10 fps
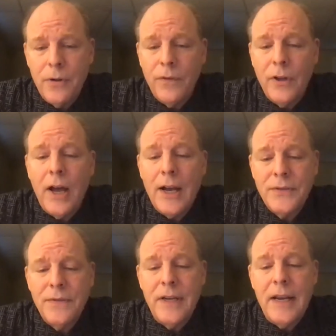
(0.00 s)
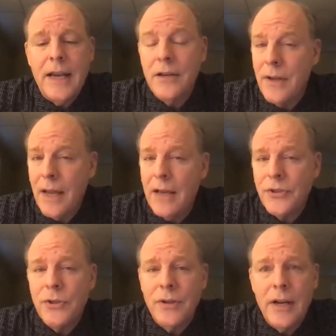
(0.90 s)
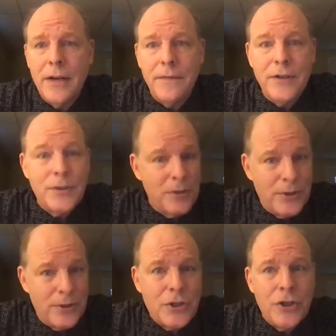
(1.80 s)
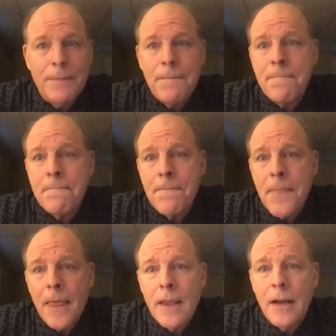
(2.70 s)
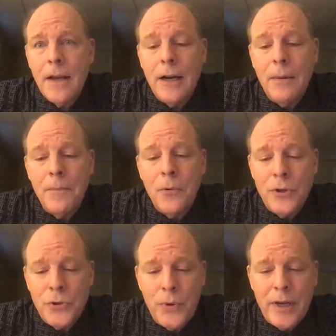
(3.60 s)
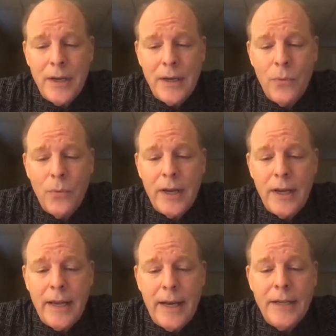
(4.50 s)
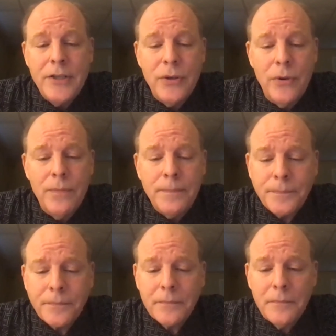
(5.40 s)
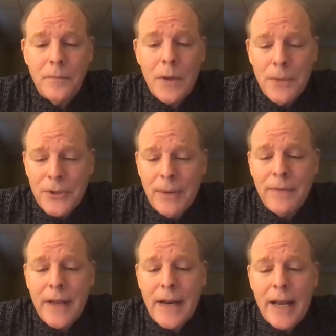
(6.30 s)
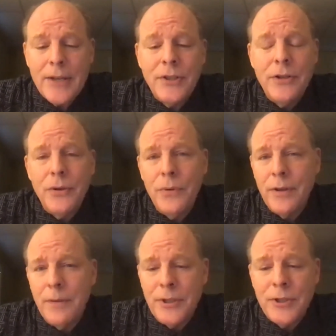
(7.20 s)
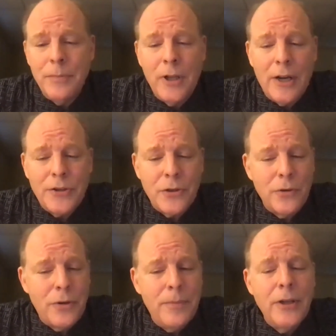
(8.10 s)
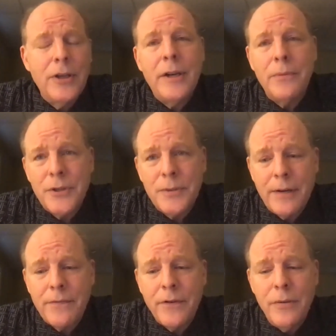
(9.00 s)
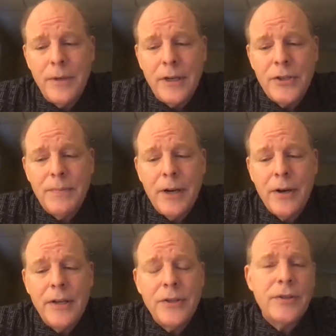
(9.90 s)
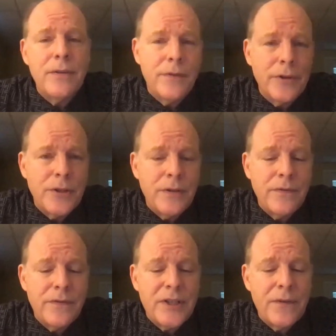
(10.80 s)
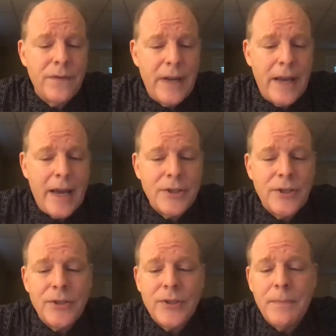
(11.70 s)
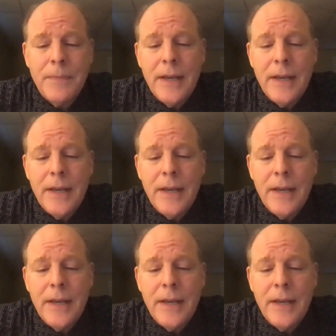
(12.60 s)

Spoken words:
philosophy and a certain kind of disposition, which we can get into. But some of that has to do with epistemological humility, respect for human experience, aversion to fanaticism,